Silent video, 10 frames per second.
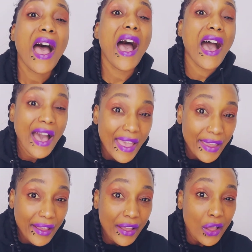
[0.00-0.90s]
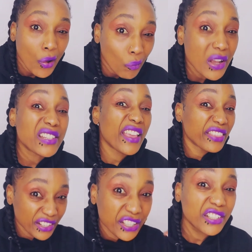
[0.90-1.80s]
I was in
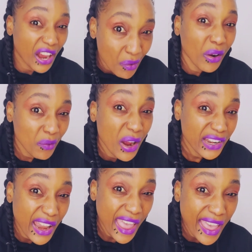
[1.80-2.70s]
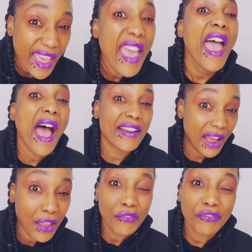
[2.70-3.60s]
the shower one day, and
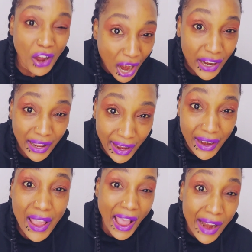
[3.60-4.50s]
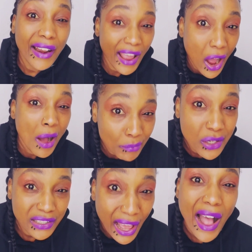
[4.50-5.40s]
I farted, and I
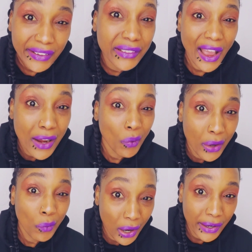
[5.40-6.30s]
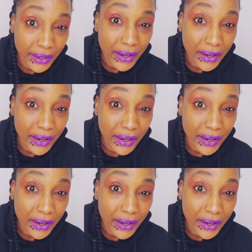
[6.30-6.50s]
almost dialed 911.